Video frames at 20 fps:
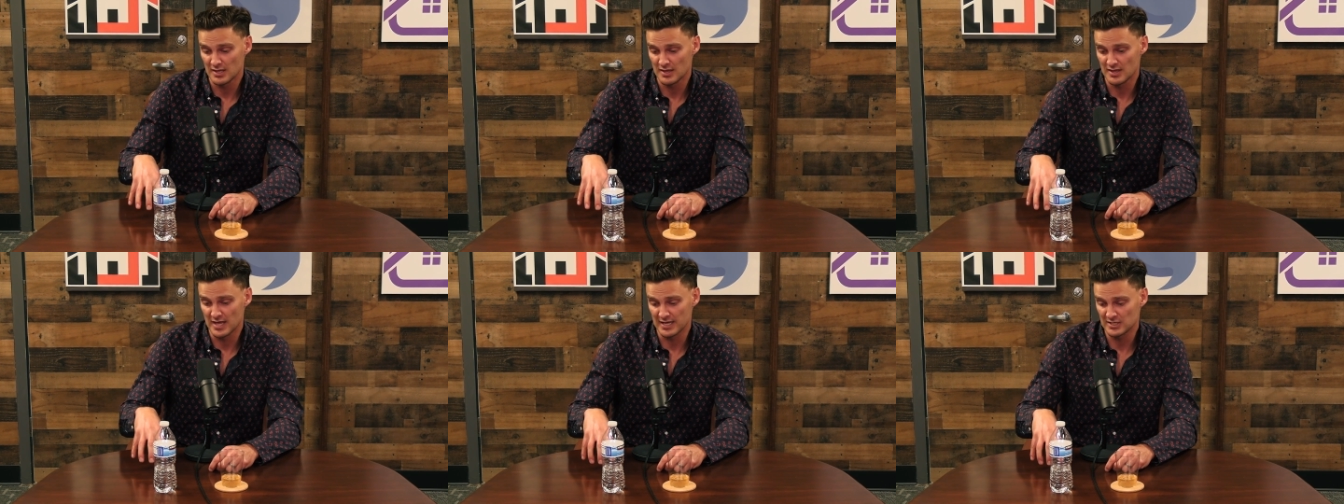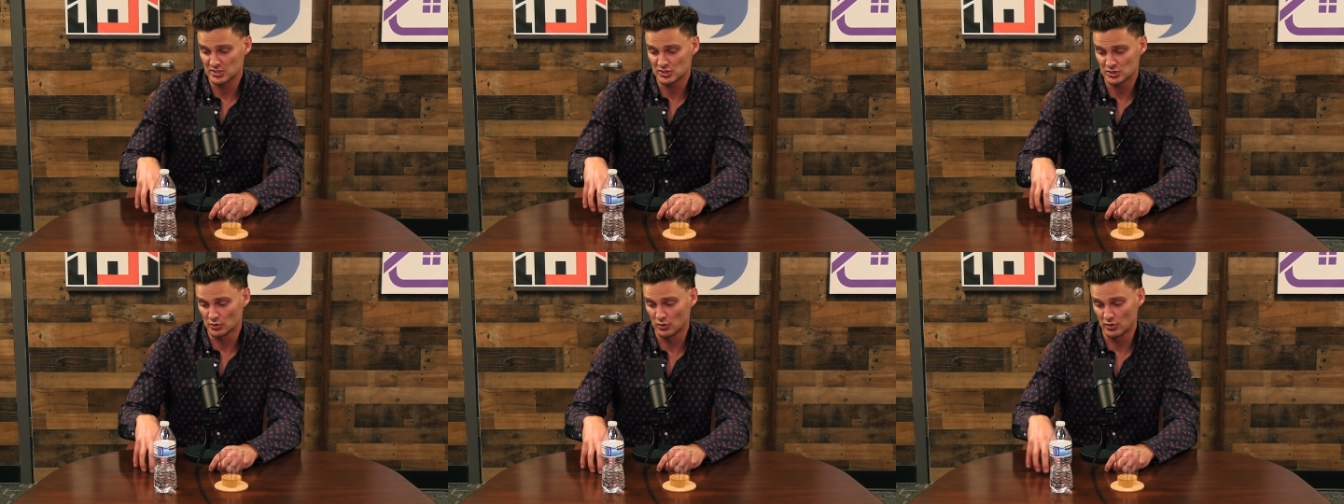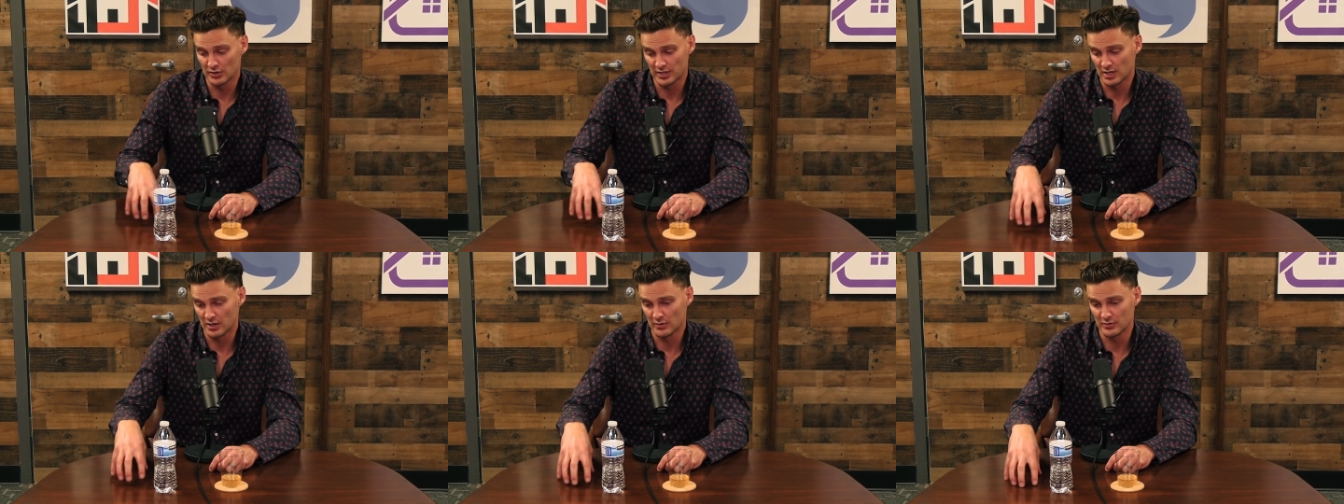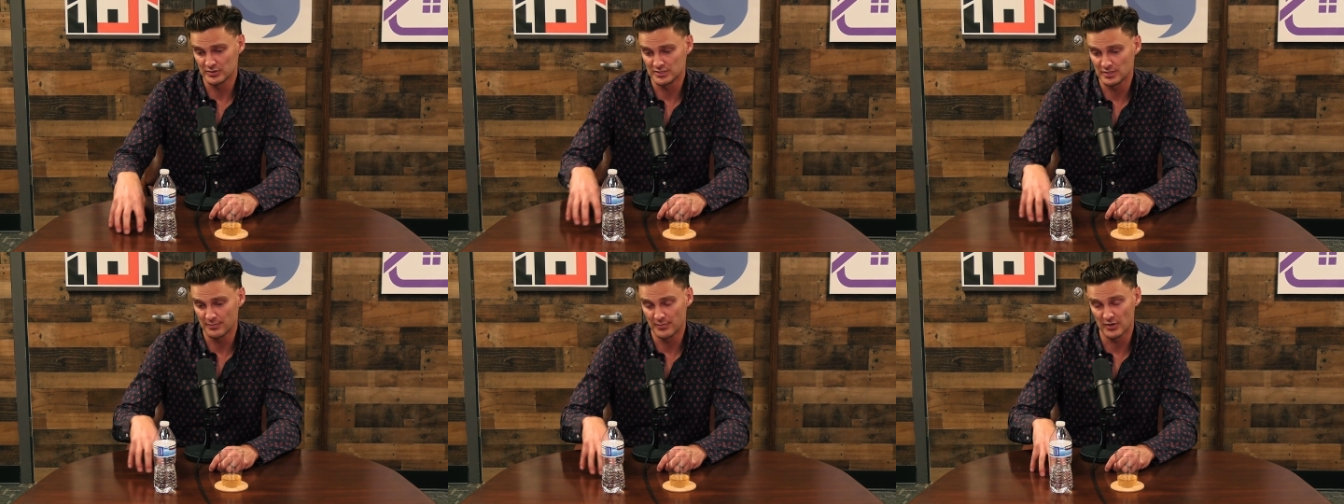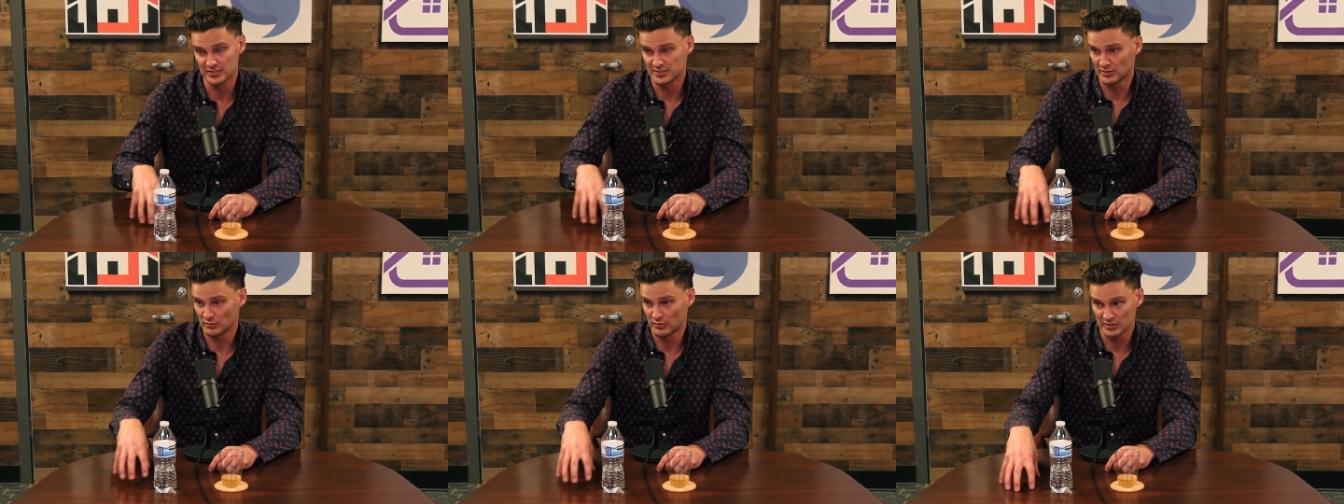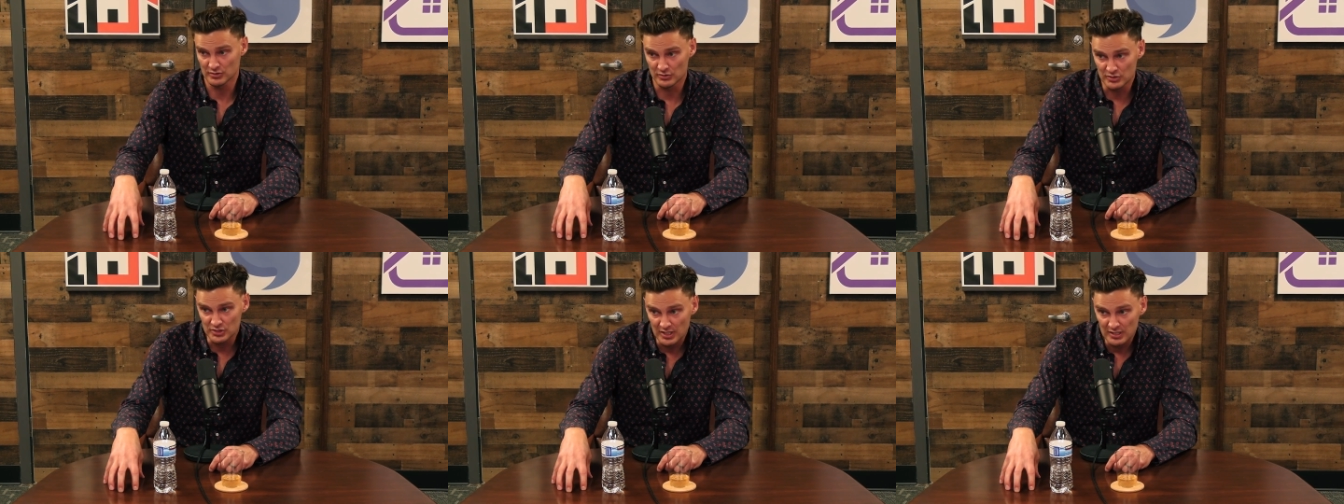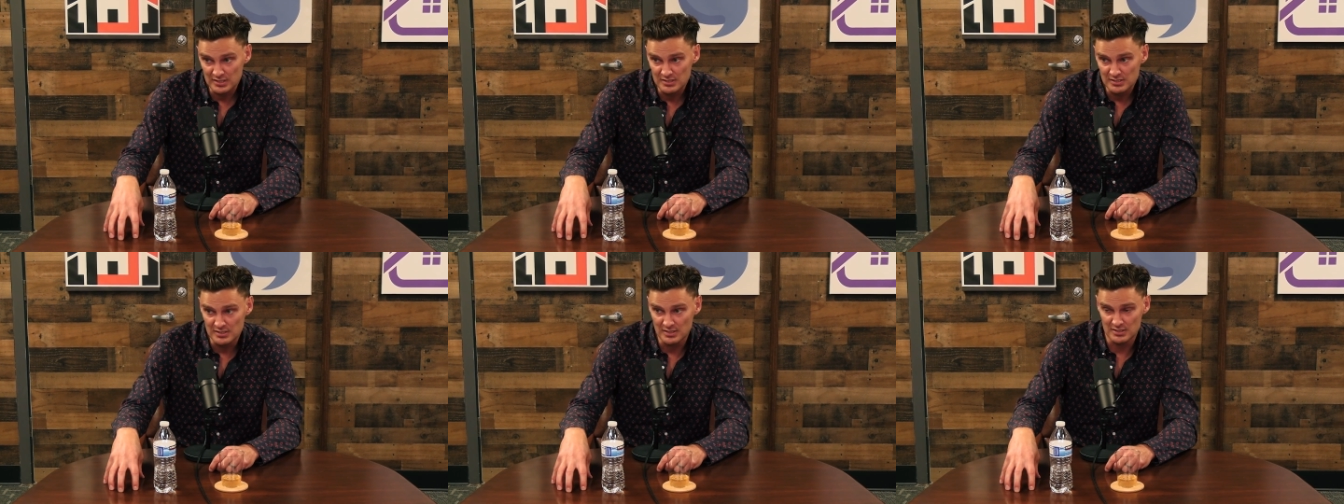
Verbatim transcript: They saw that I was depositing rental checks.